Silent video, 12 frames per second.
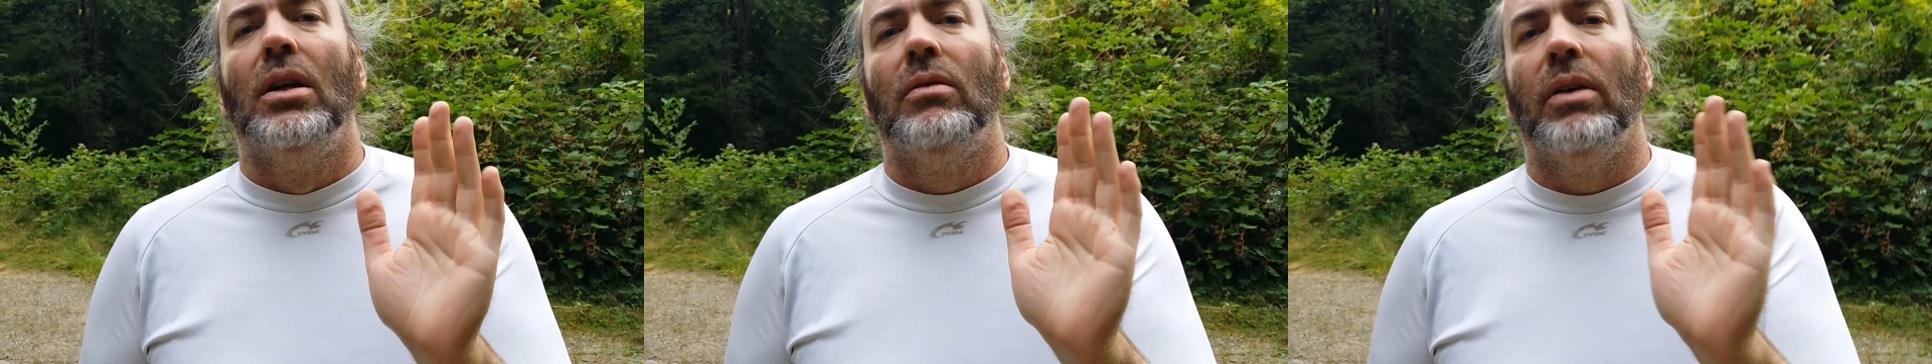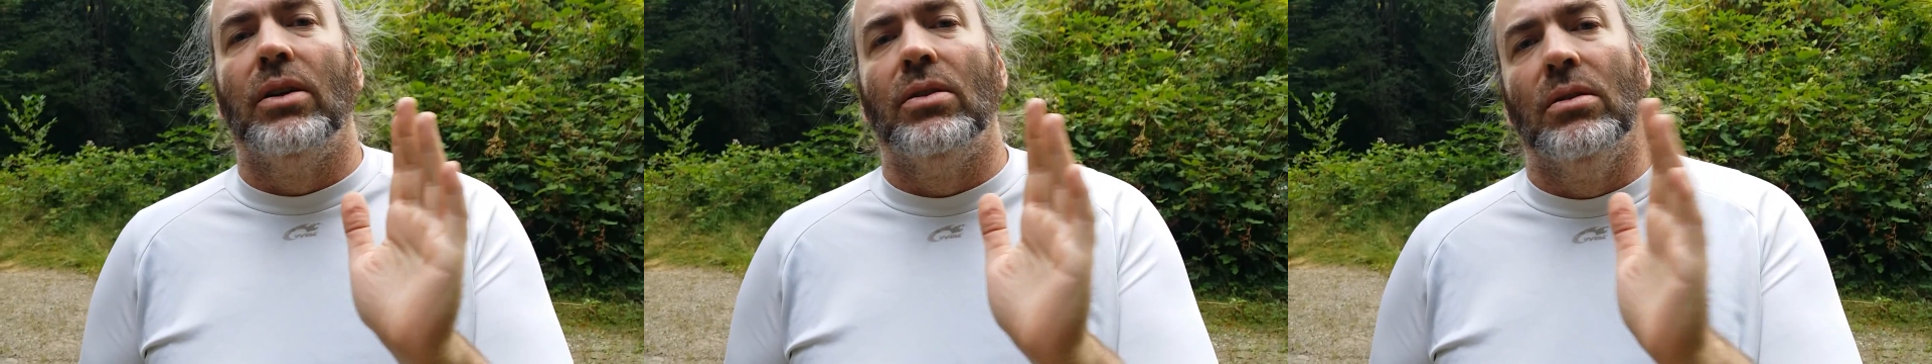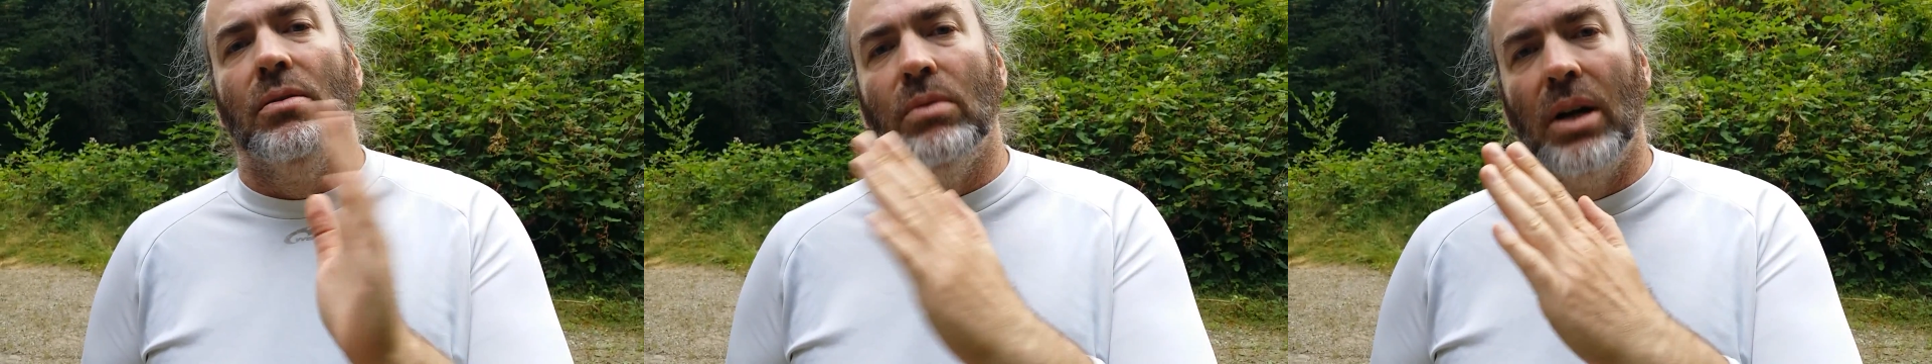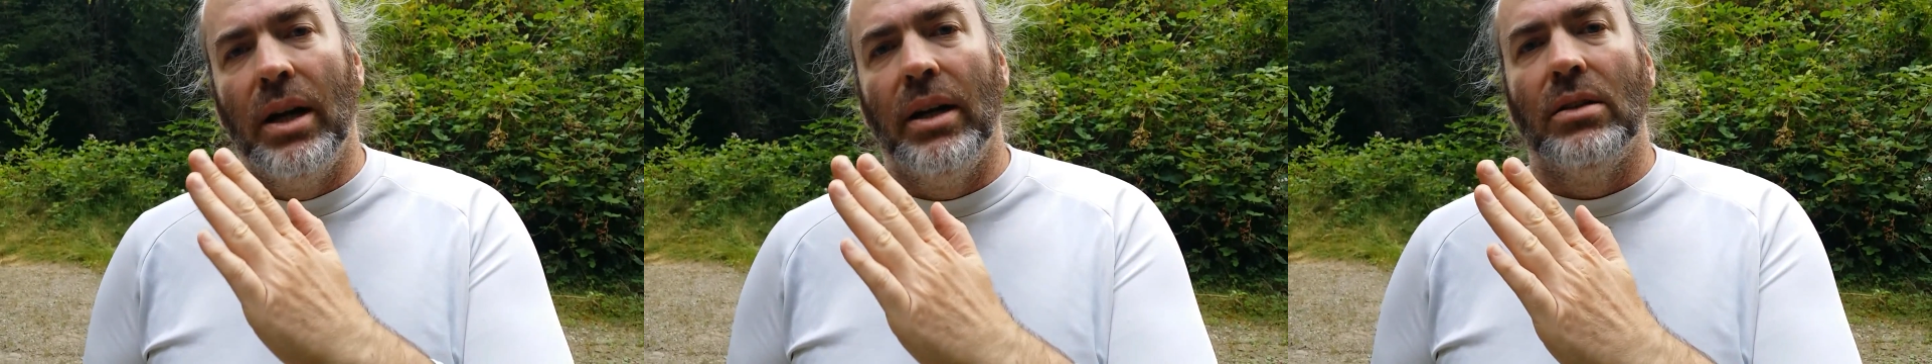If I turn
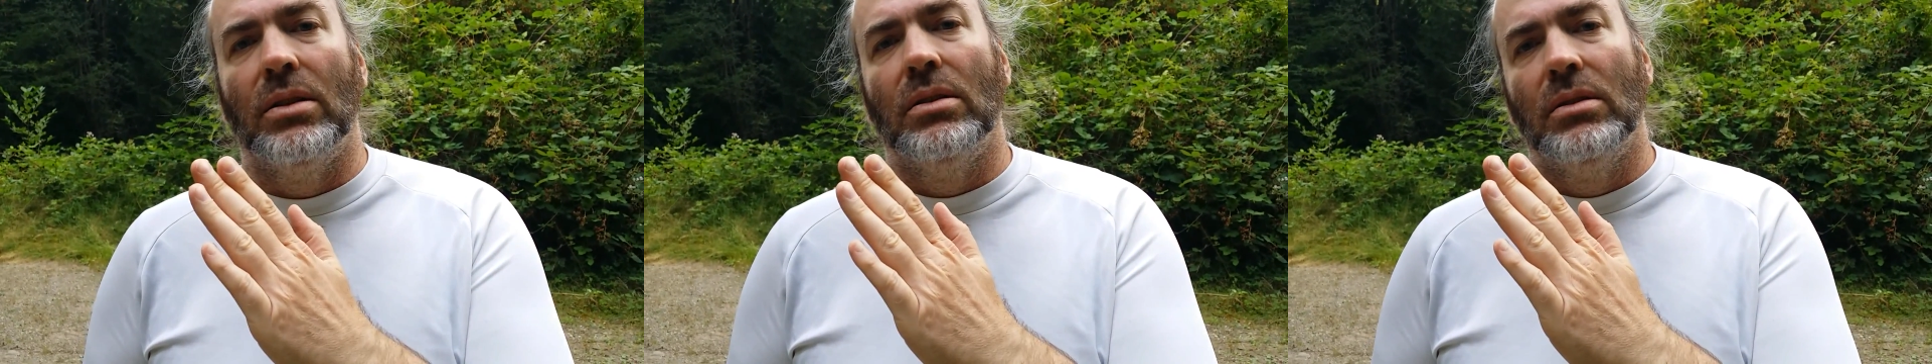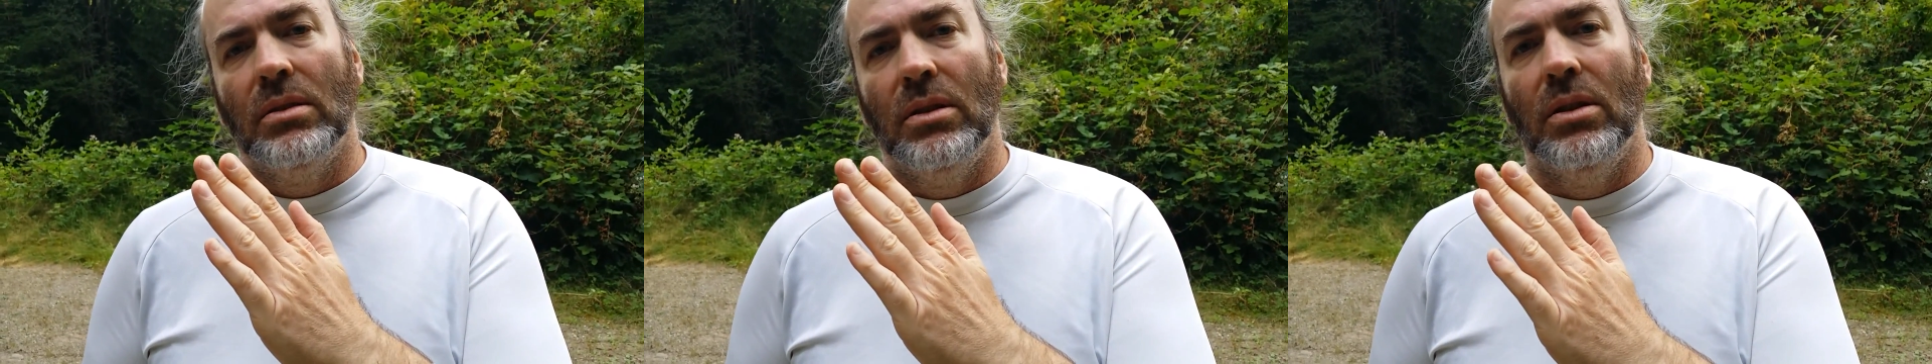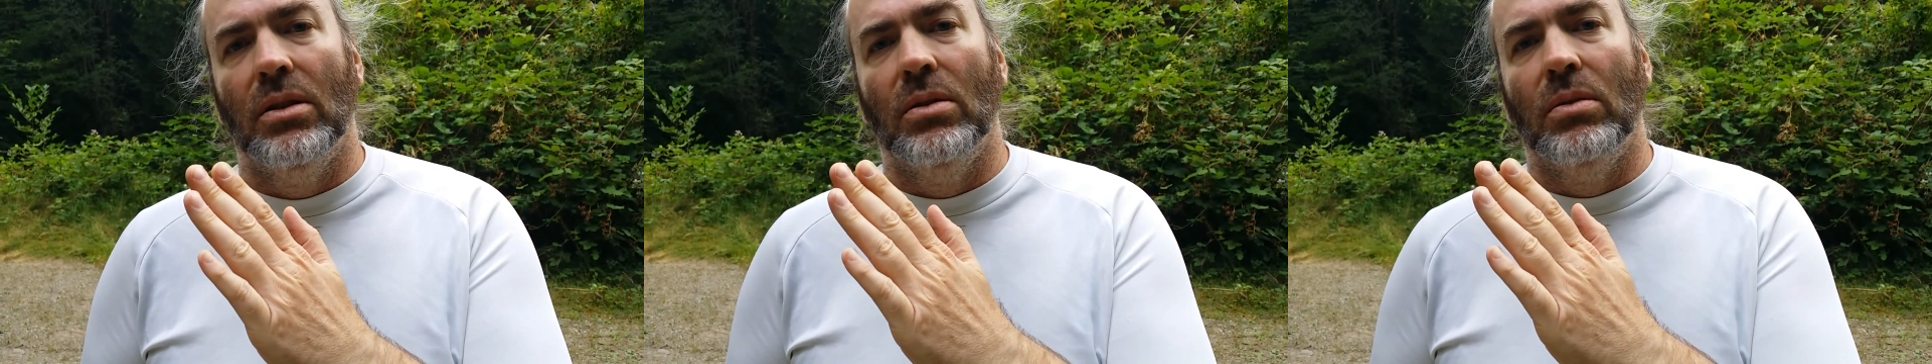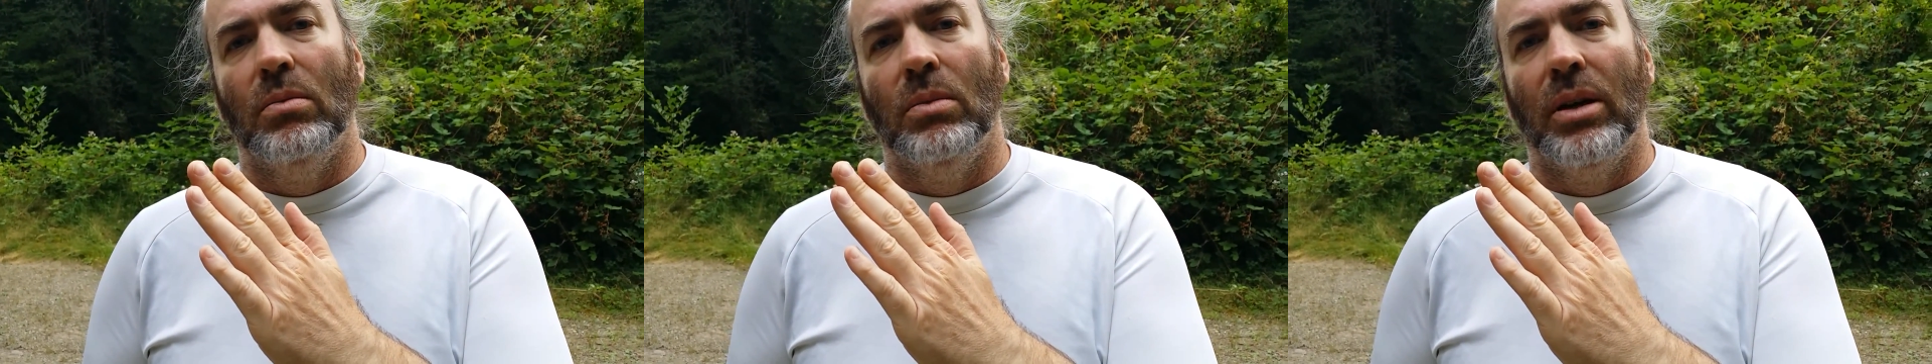right,
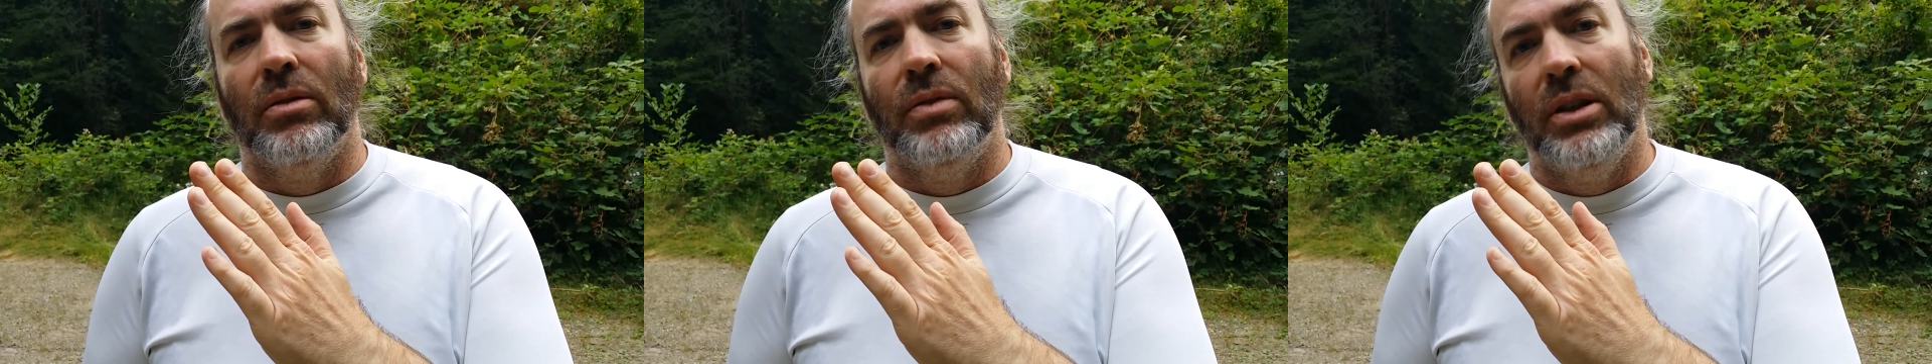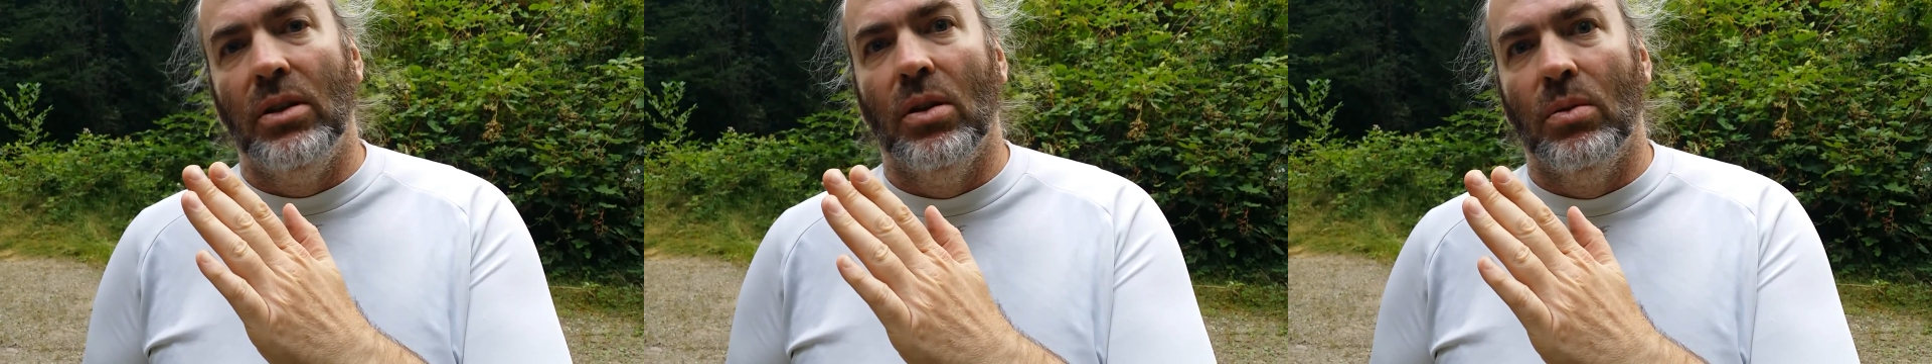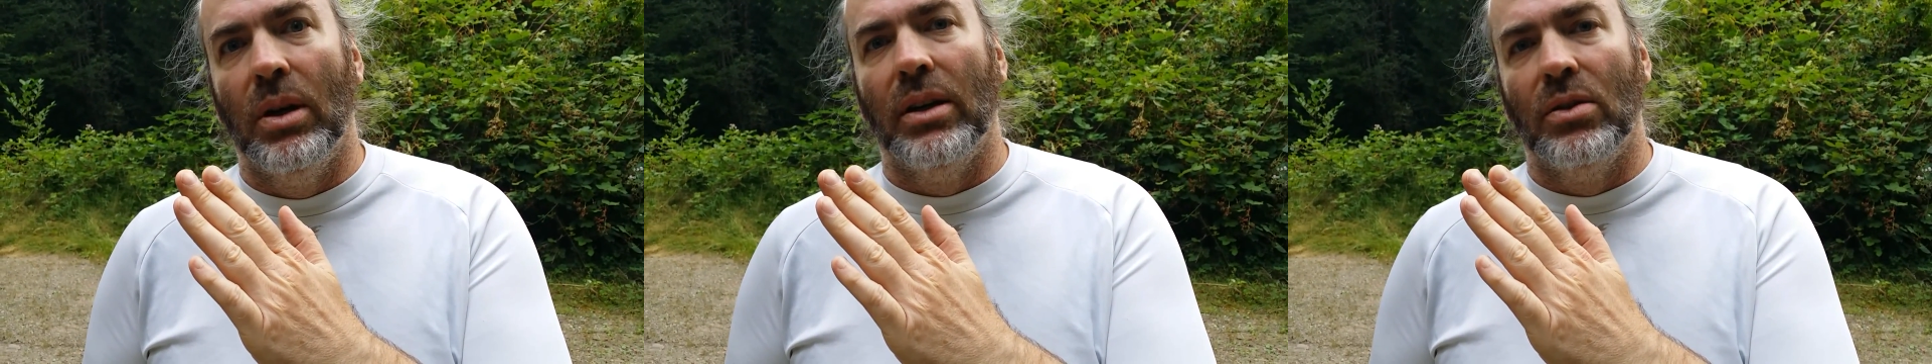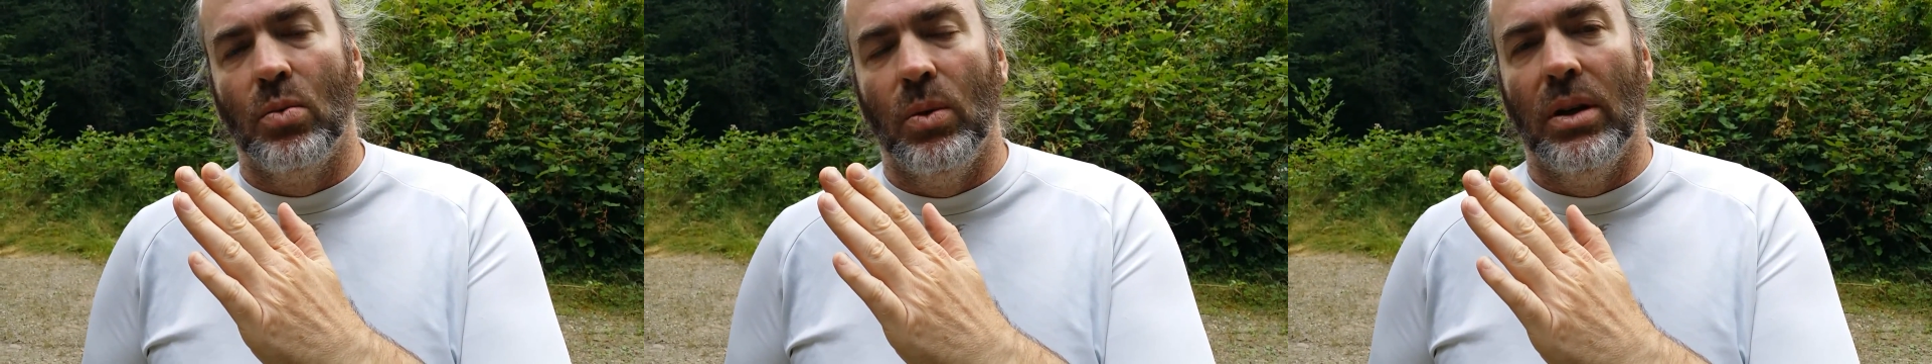my feet go right
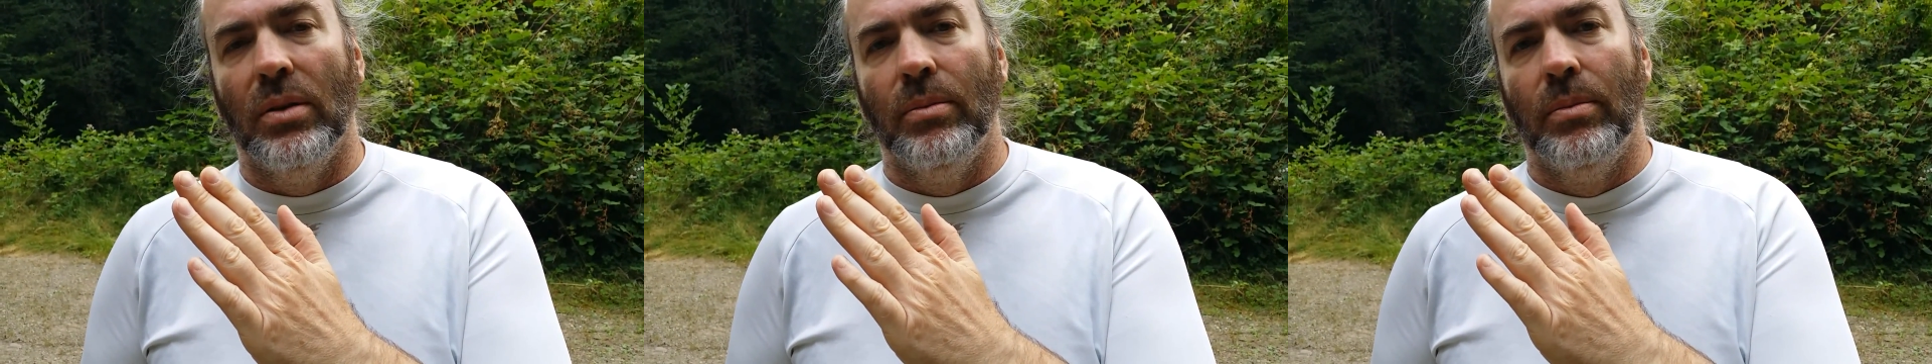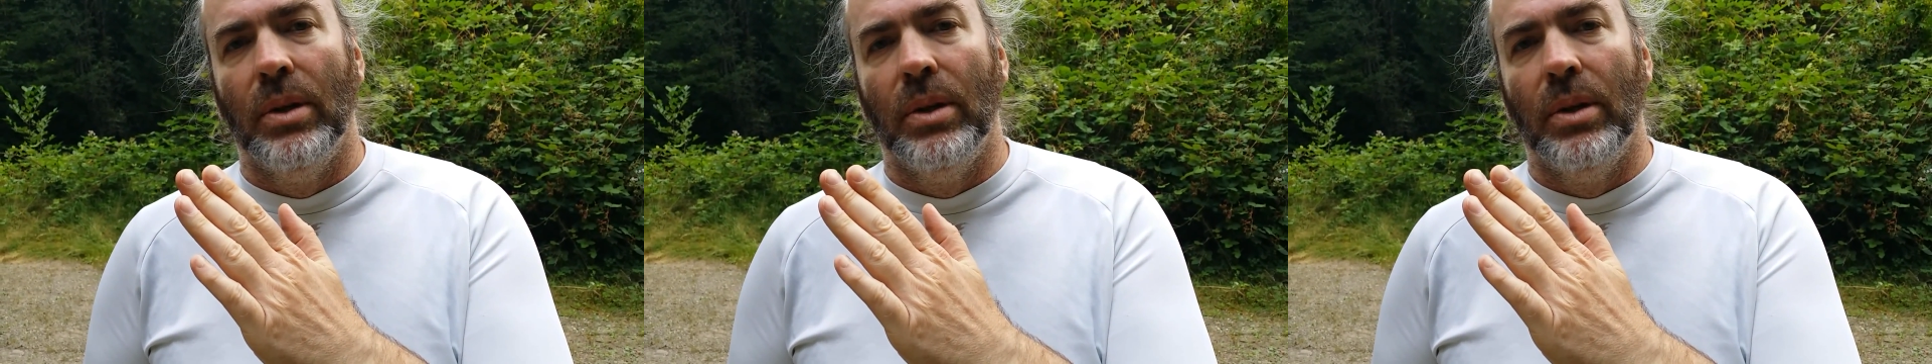as well.